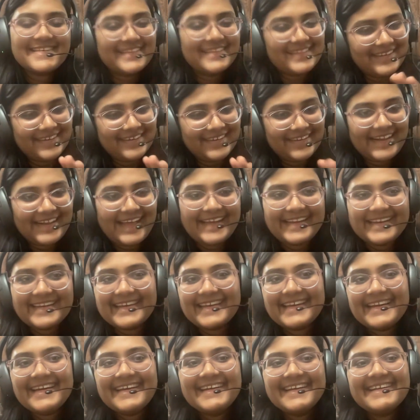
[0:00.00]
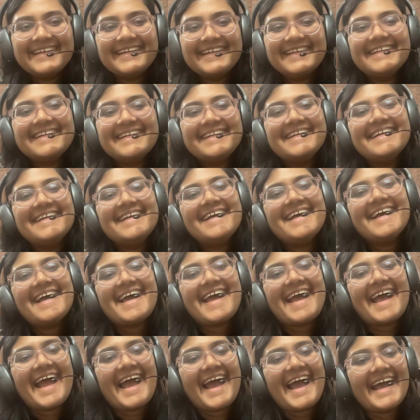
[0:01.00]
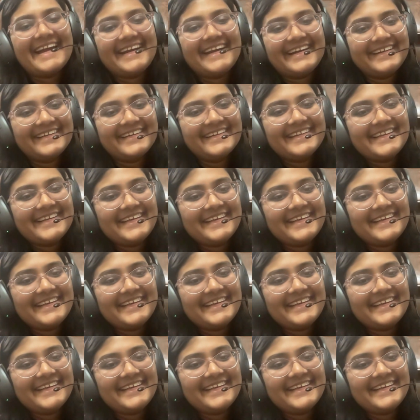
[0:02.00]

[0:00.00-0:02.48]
39K. And